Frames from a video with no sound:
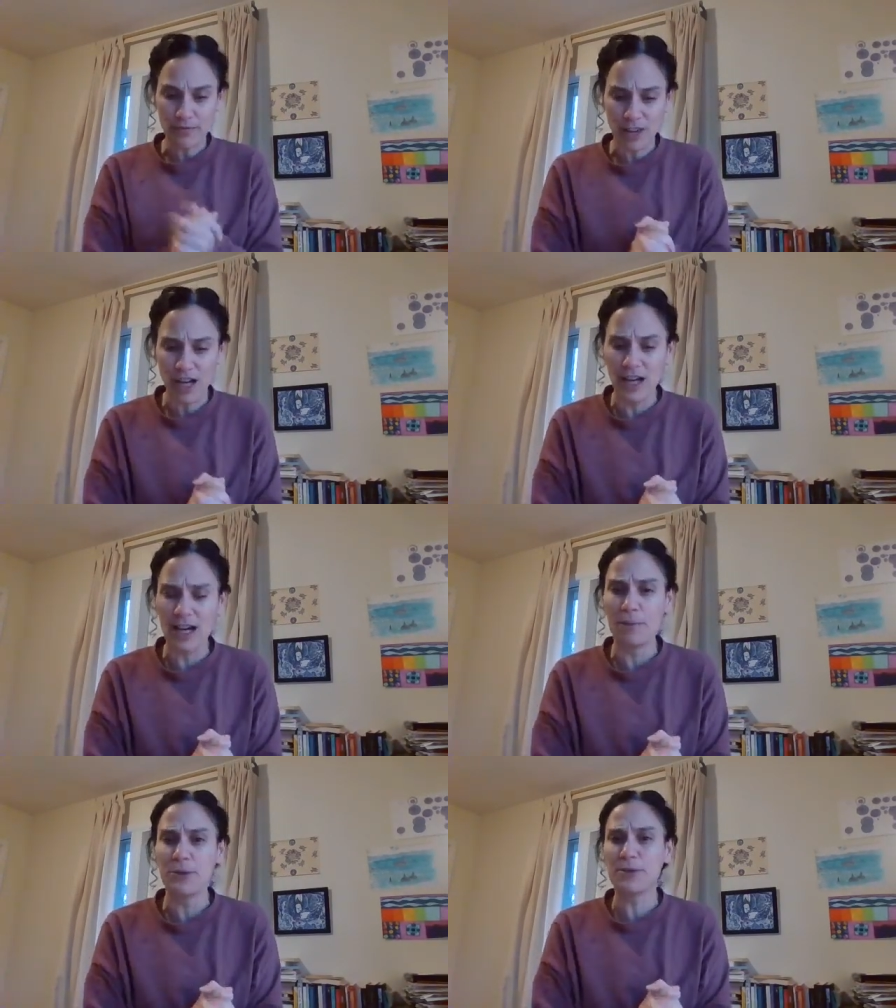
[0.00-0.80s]

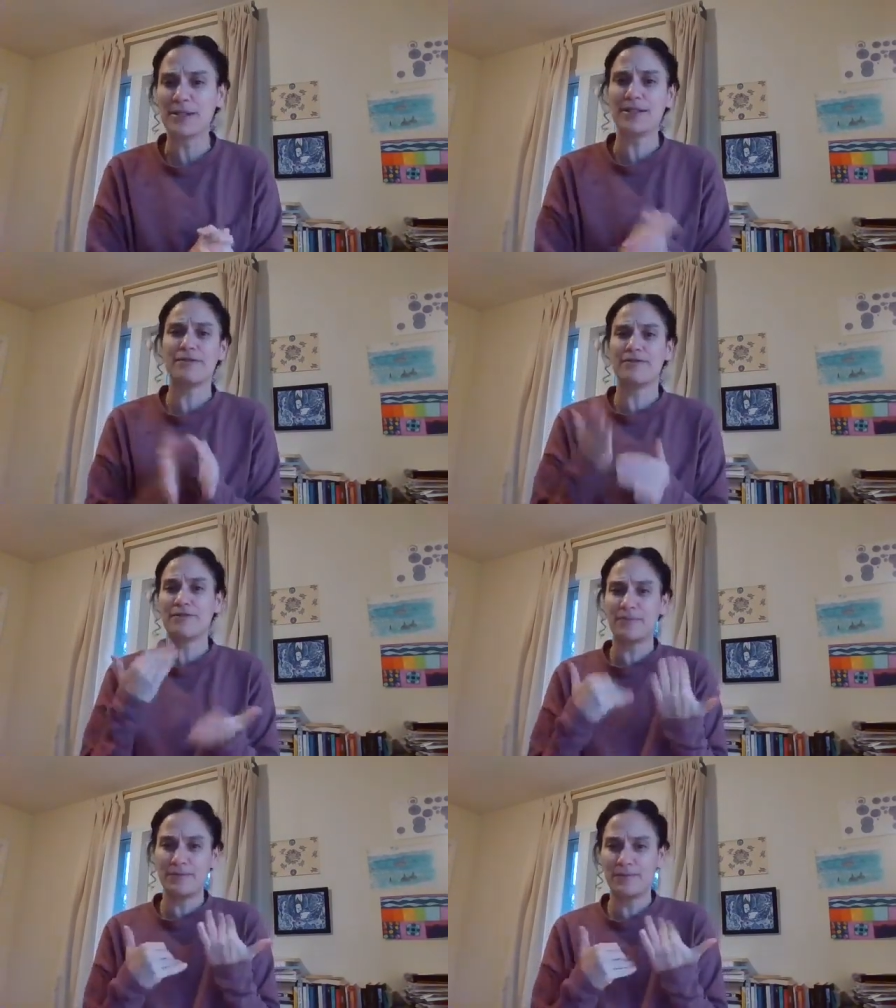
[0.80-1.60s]
abusive
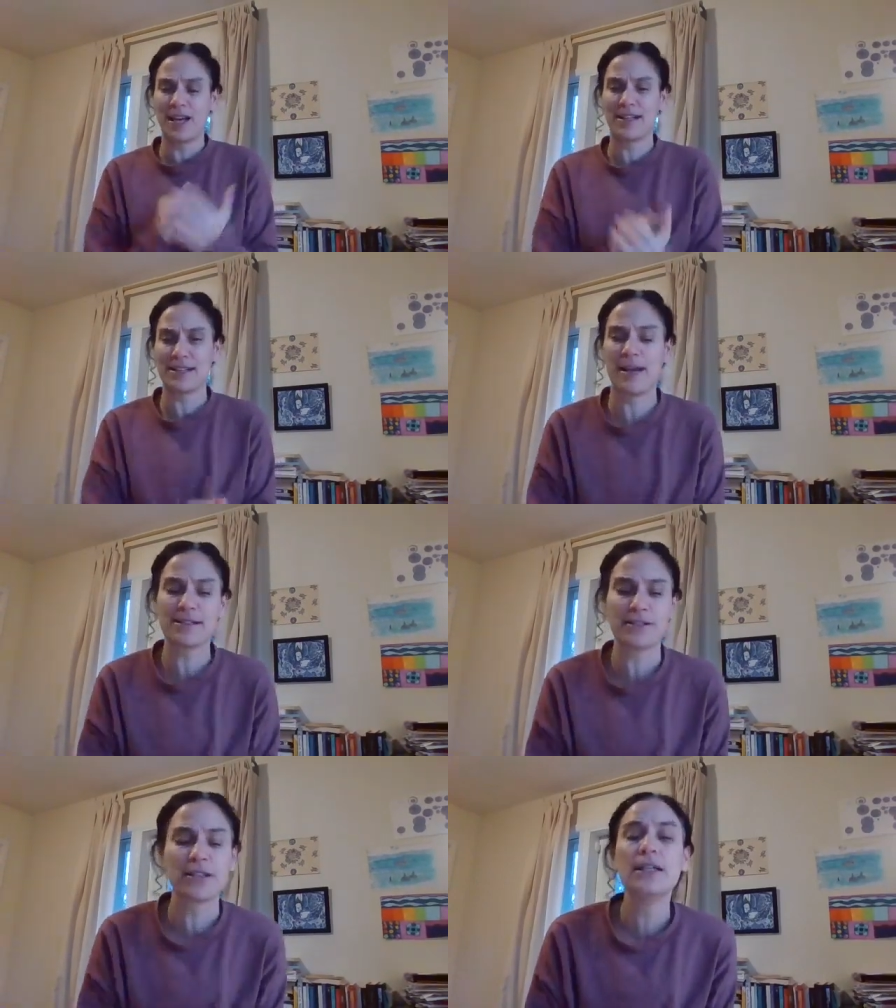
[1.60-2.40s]
taskmaster,